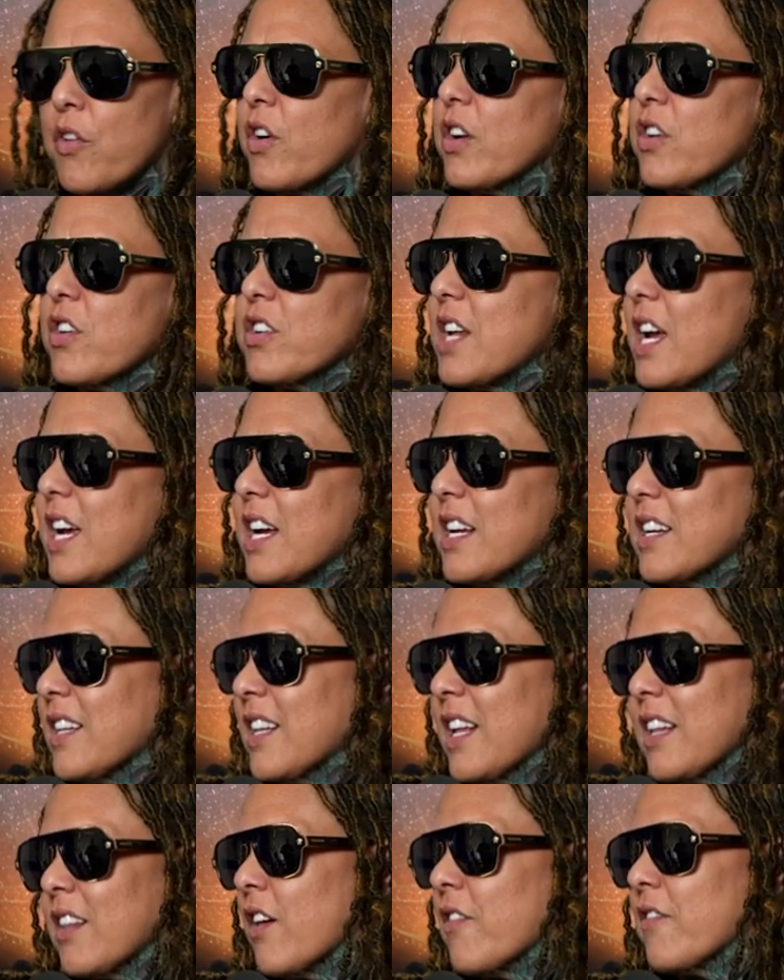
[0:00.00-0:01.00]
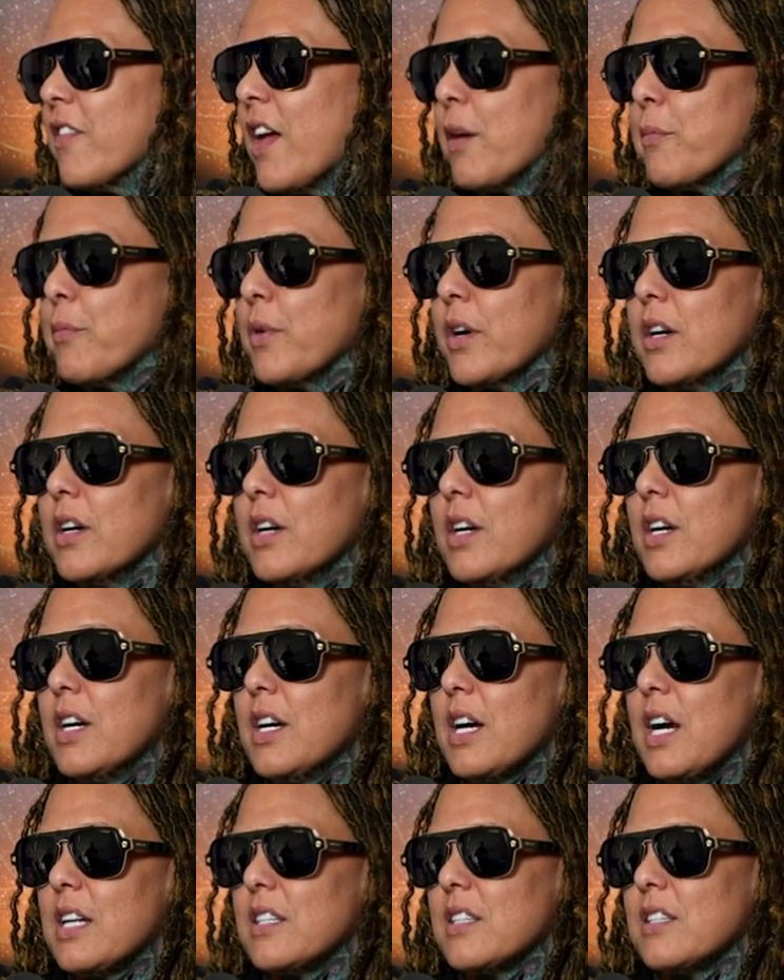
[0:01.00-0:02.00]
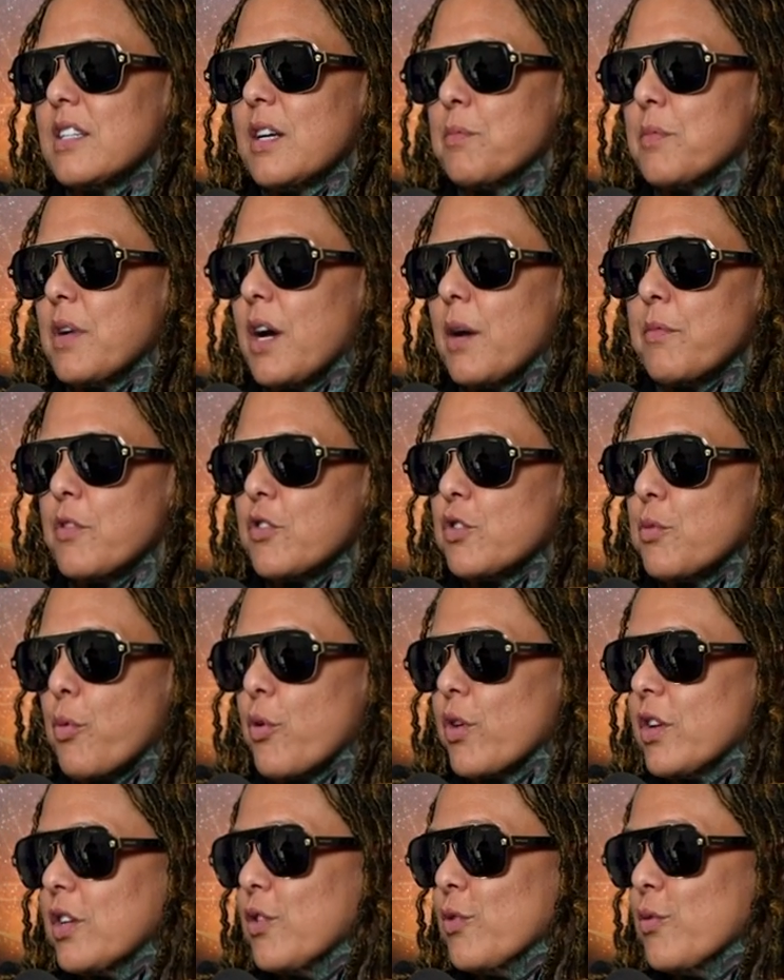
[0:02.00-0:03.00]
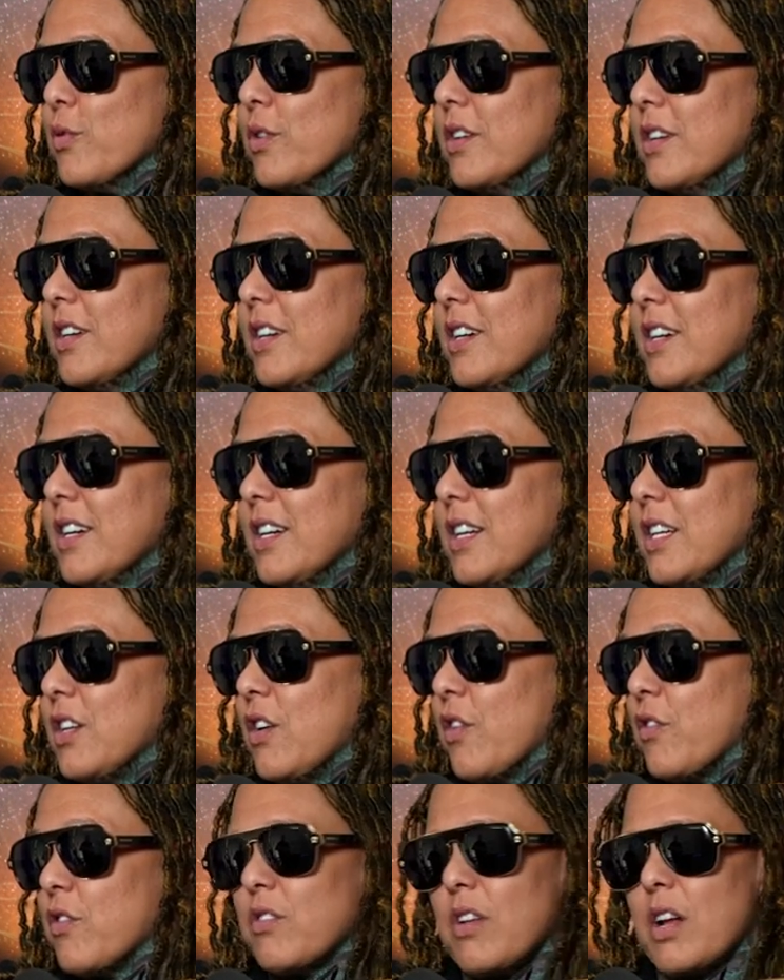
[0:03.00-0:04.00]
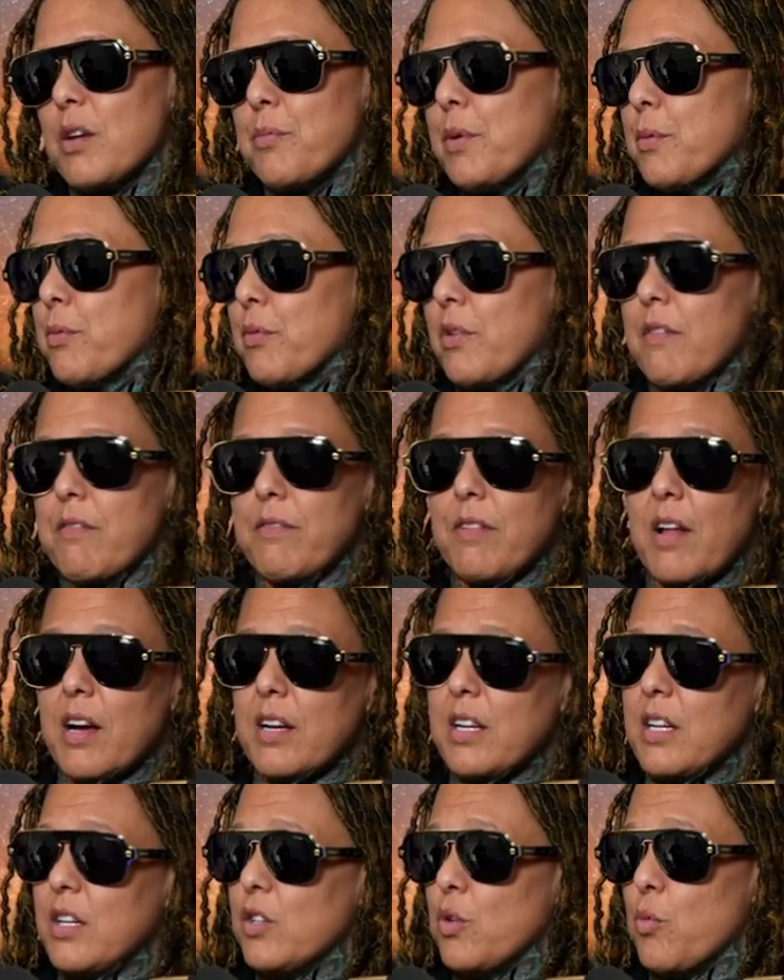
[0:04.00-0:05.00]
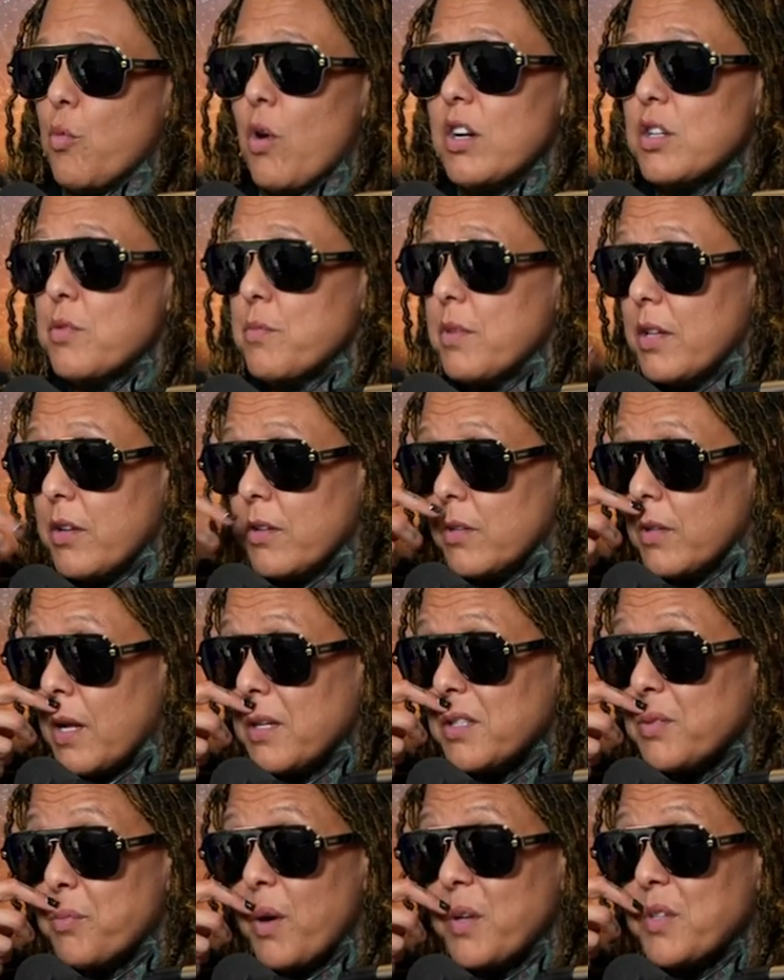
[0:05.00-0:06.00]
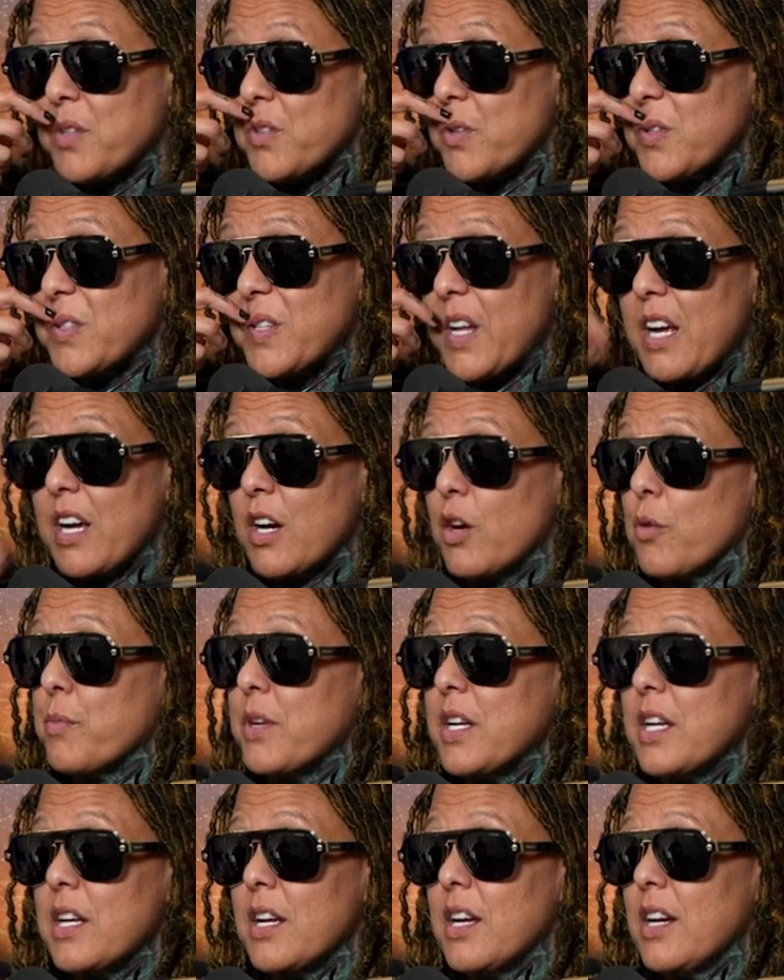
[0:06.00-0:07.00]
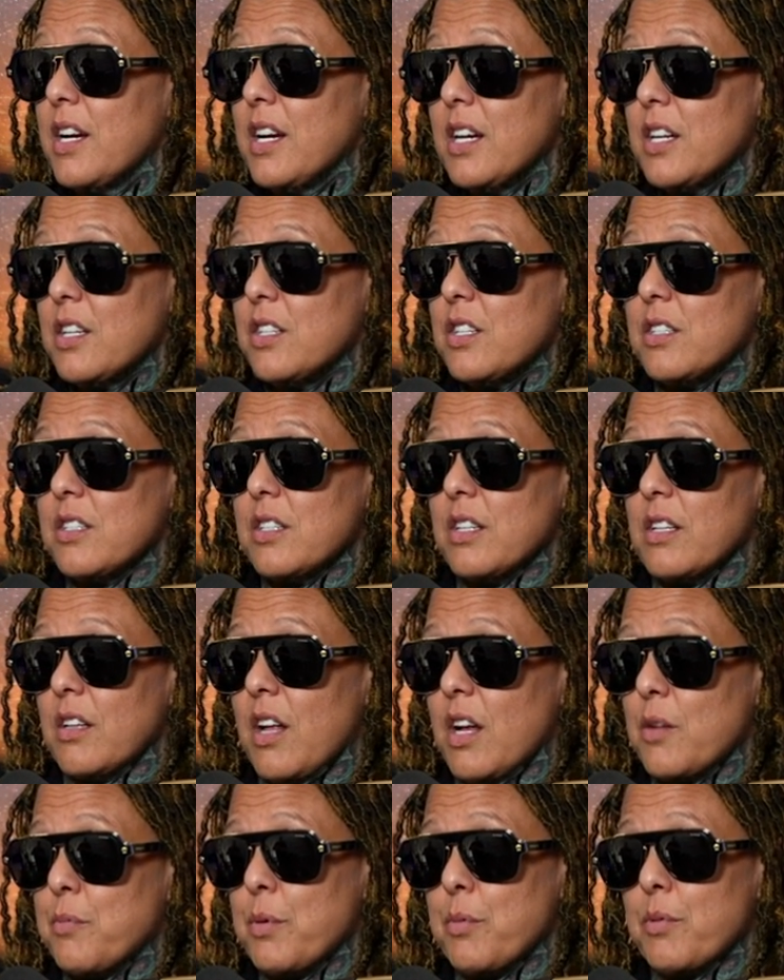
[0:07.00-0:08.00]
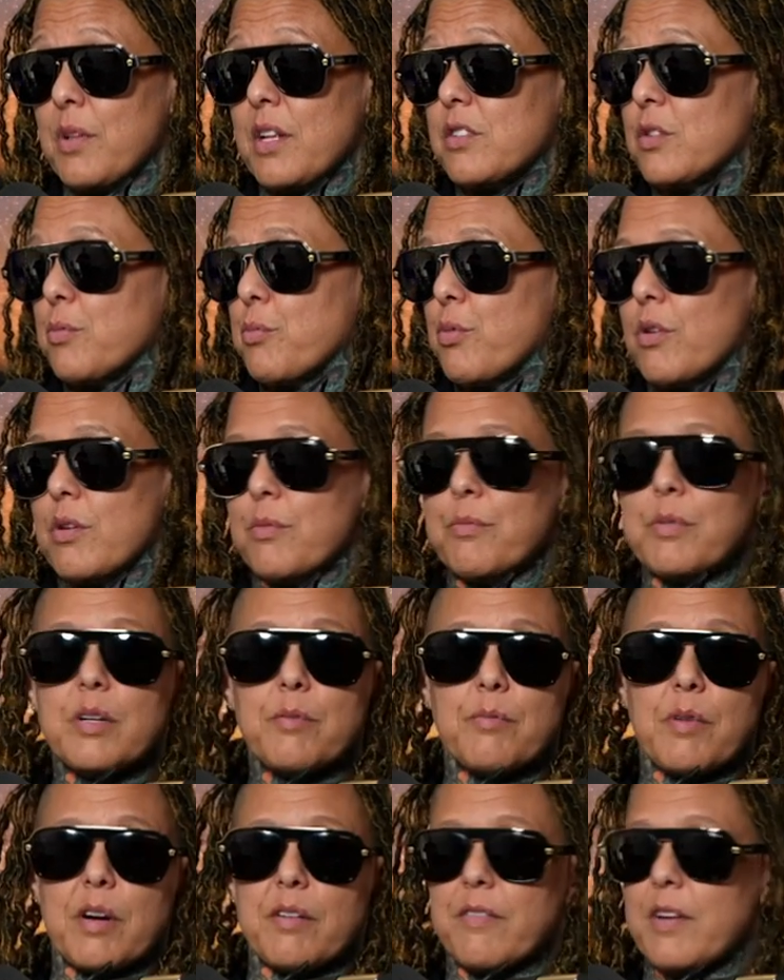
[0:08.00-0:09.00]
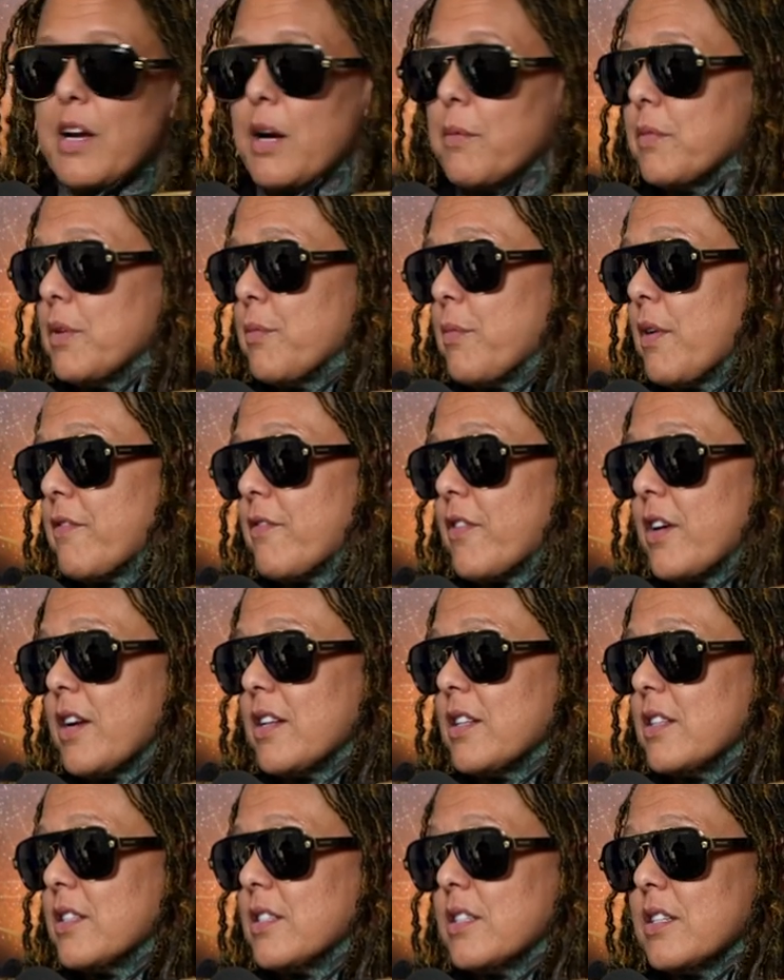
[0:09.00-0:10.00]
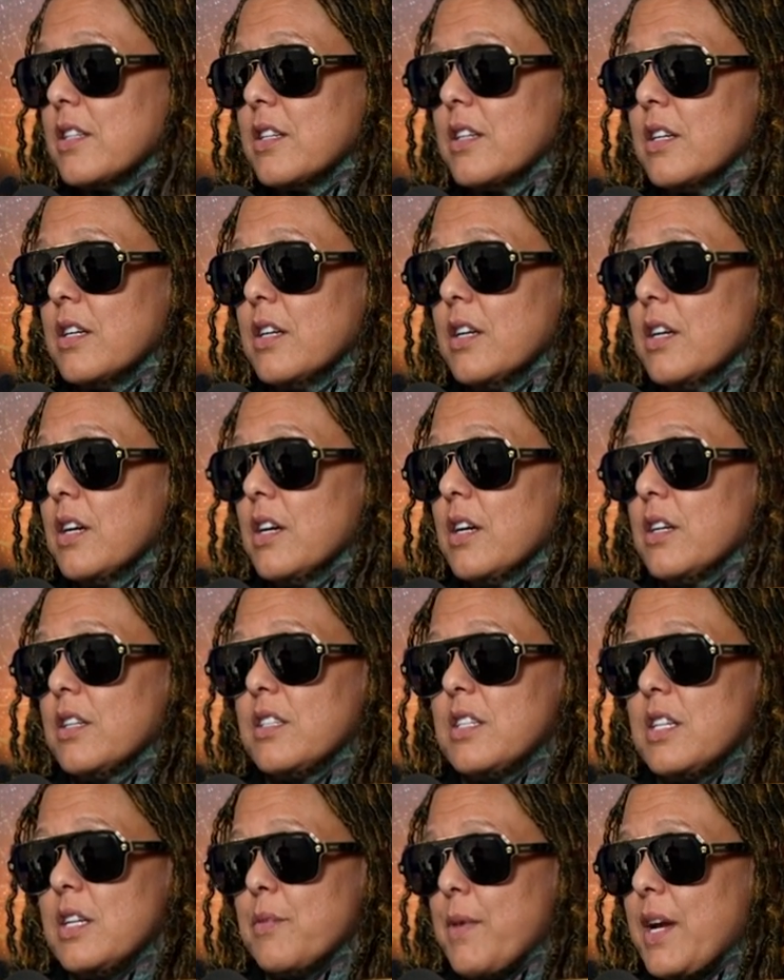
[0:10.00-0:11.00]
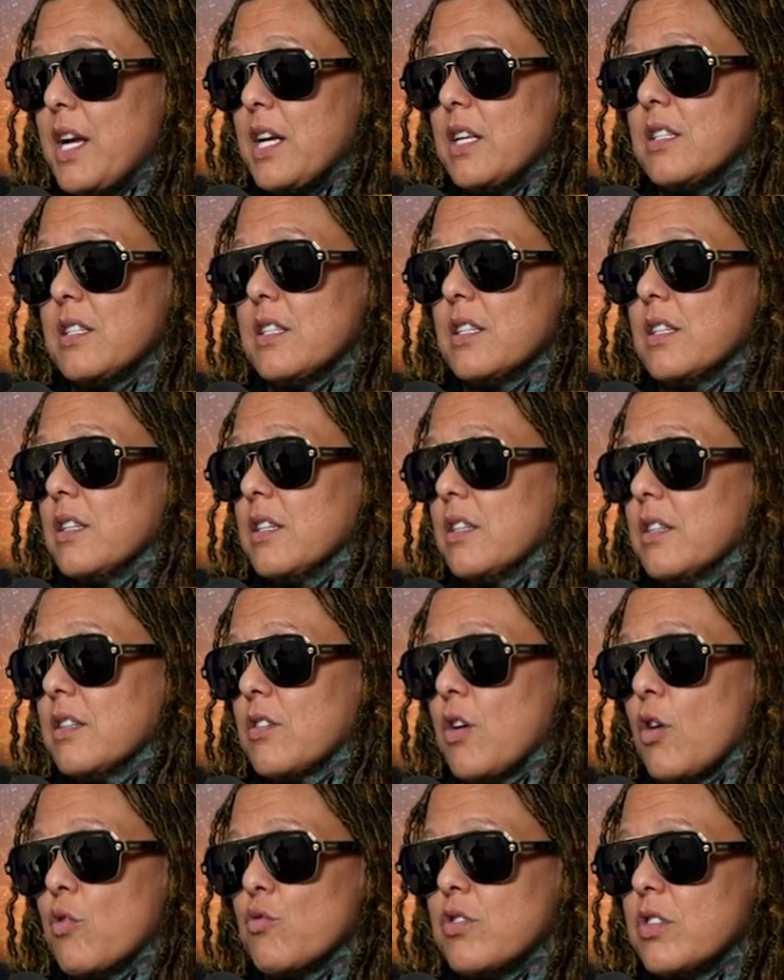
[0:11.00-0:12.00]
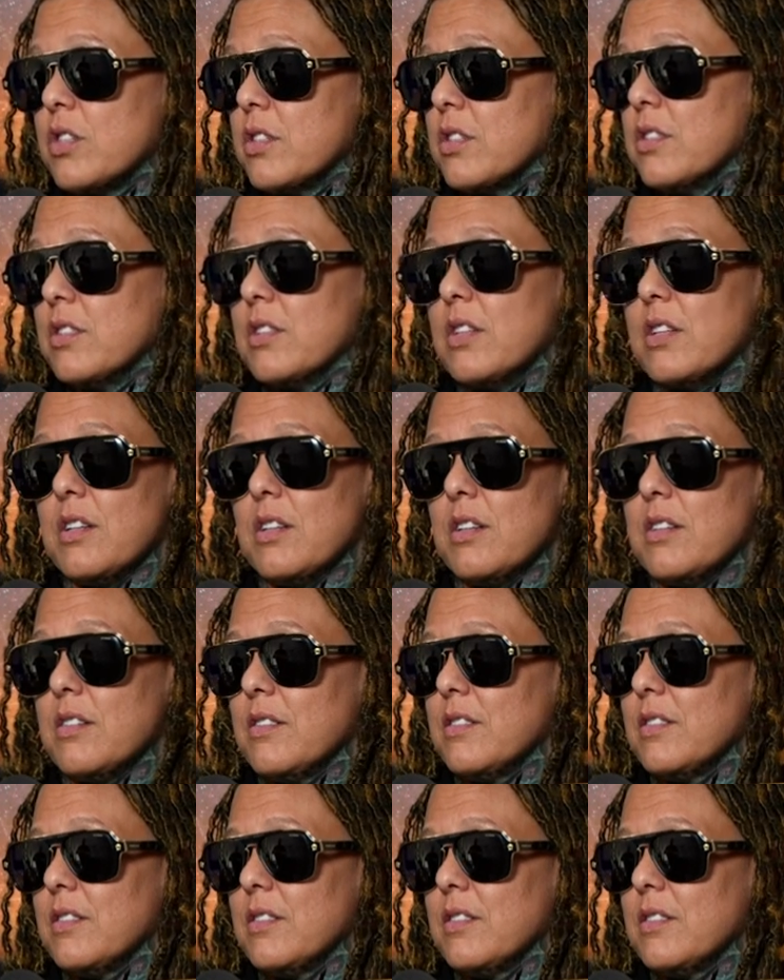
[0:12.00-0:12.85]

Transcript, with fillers: they're entertained and they love that, but at the same time, they're supporting you. You know, there's a lot of people that fly in to watch me. There's a lot of sponsors that help me, just a lot of people that support me, my family, my friends, and teammates and coaches. And